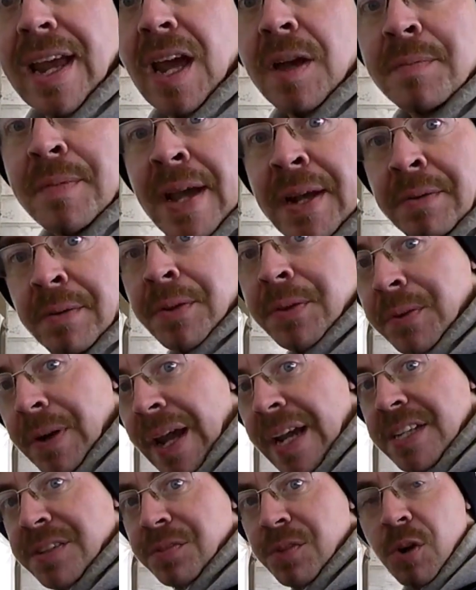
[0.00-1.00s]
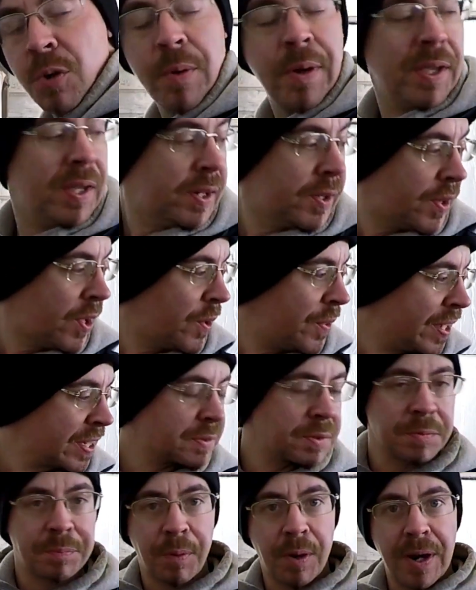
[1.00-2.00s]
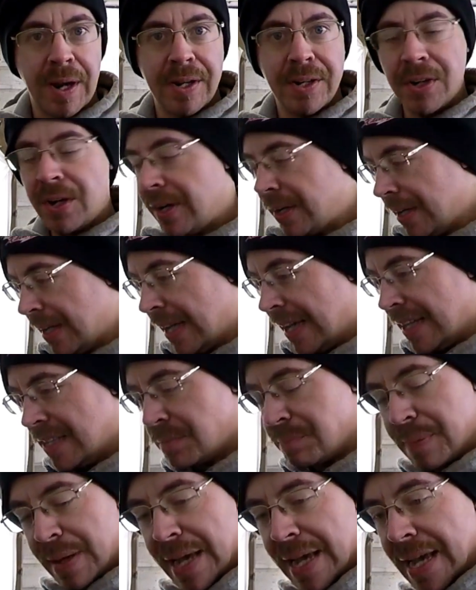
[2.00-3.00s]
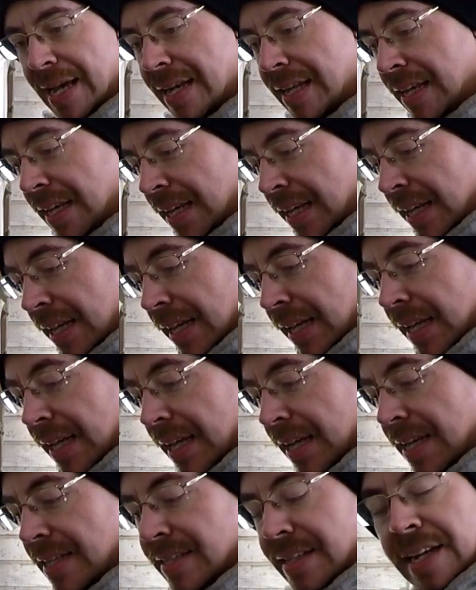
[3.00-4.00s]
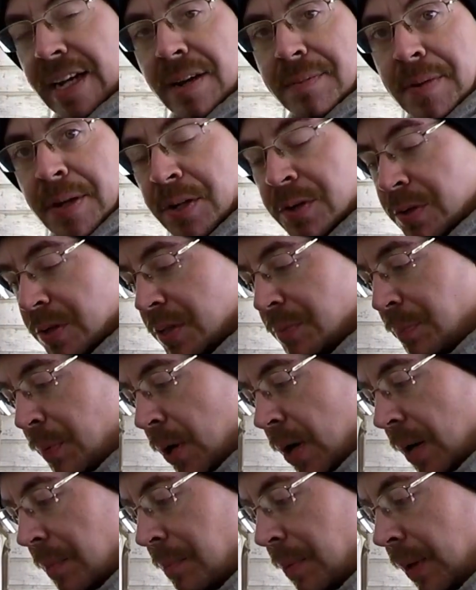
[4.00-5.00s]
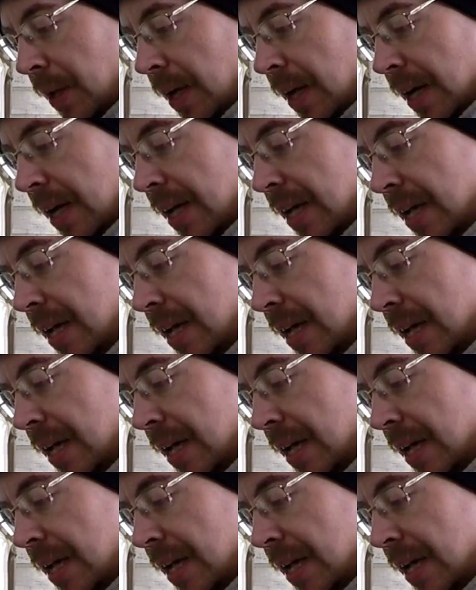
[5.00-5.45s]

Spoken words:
I made with Greg's 4-wheeler, though this one probably not as bad, is I got my new spark plug.